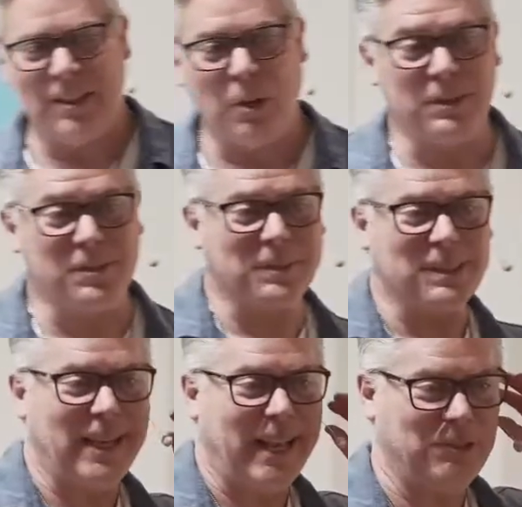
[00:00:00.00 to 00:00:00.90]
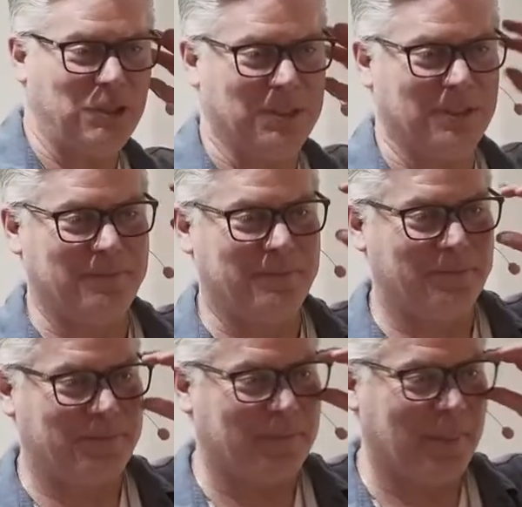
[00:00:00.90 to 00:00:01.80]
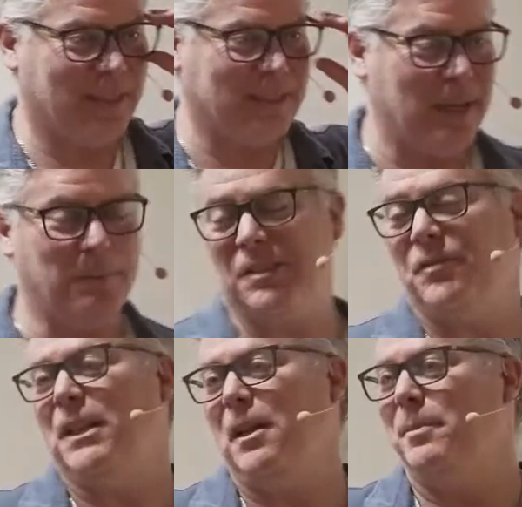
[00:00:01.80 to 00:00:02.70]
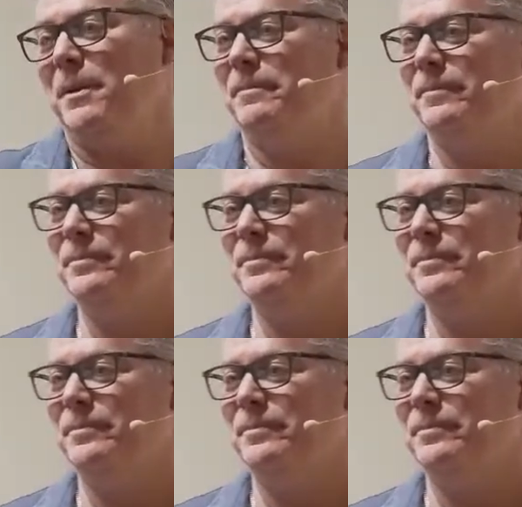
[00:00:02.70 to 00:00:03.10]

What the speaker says: There once was an angel. His name is Philip.